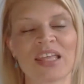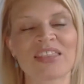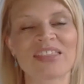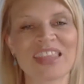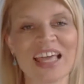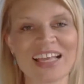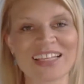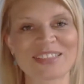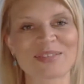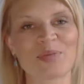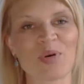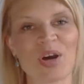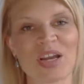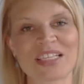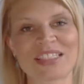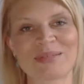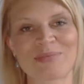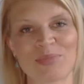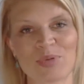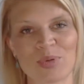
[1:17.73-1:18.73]
And that's why
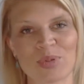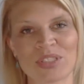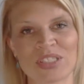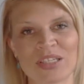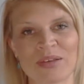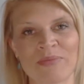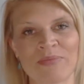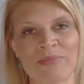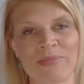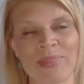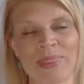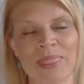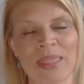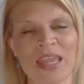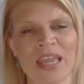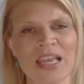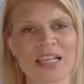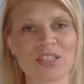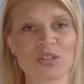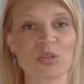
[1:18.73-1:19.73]
it's important.
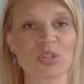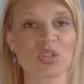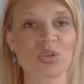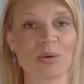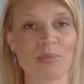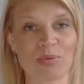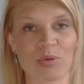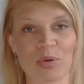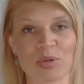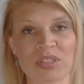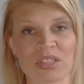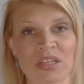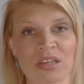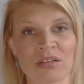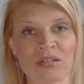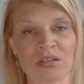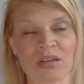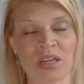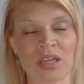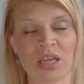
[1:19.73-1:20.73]
It's also
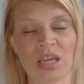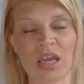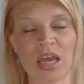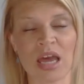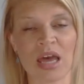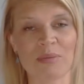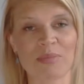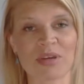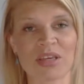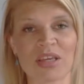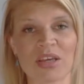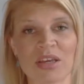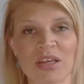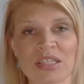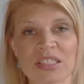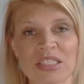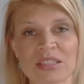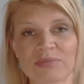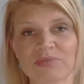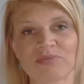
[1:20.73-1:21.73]
important
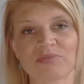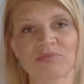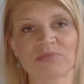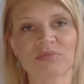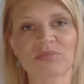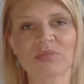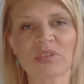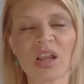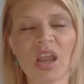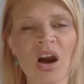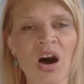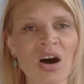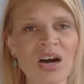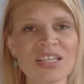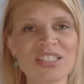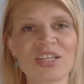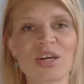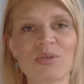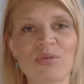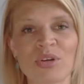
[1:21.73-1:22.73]
because
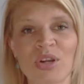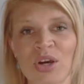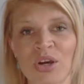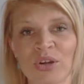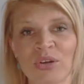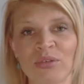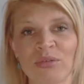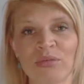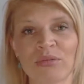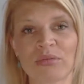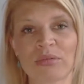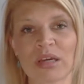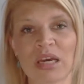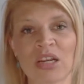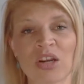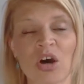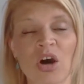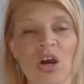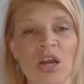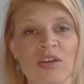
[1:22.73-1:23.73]
I don't know,
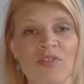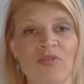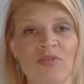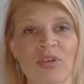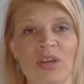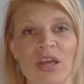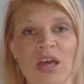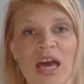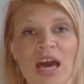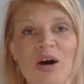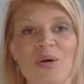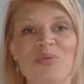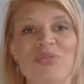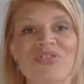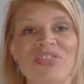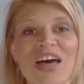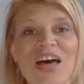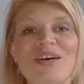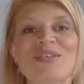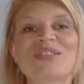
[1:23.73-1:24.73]
and I've
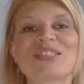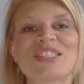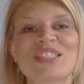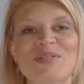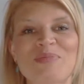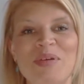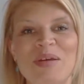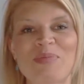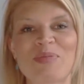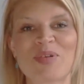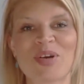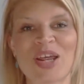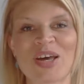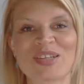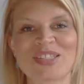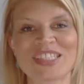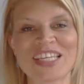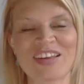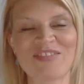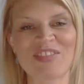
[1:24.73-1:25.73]
helped thousands of people
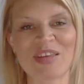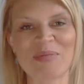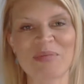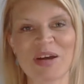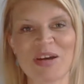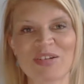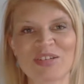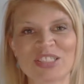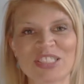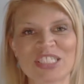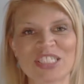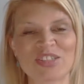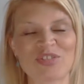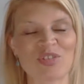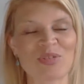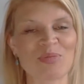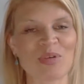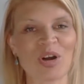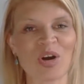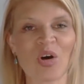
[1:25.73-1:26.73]
now save their marriages
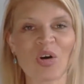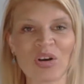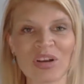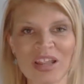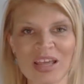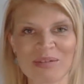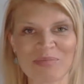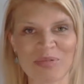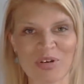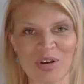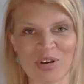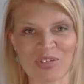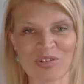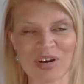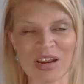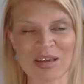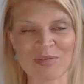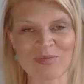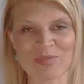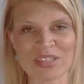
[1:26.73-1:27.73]
through my online
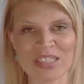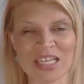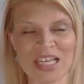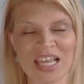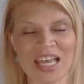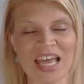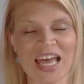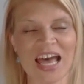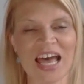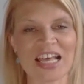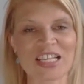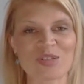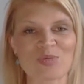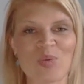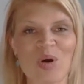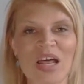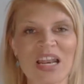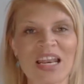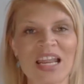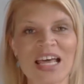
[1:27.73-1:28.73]
programs, as
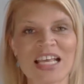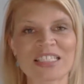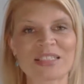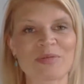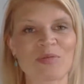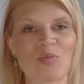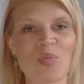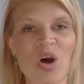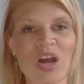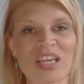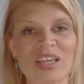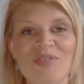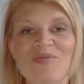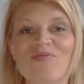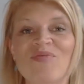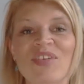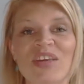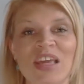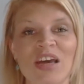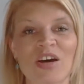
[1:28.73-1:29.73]
well as working
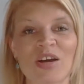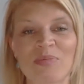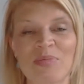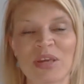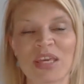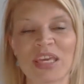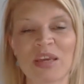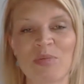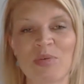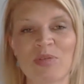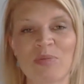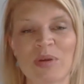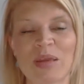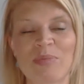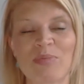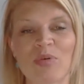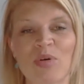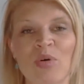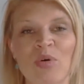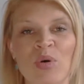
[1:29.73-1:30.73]
V I P with
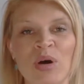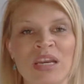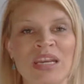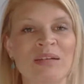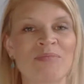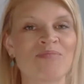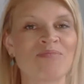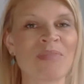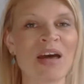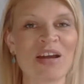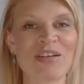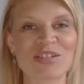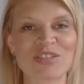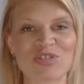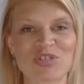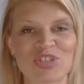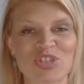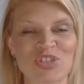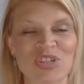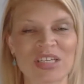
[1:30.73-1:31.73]
people and in
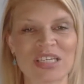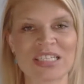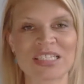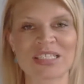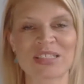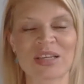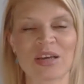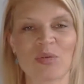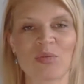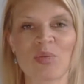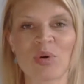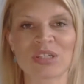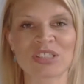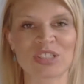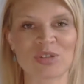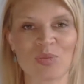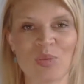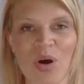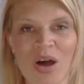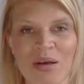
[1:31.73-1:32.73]
marriage retreats,
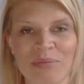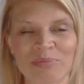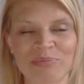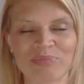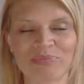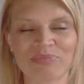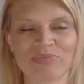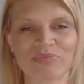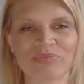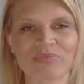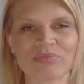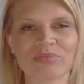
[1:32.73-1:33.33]
one-to-one.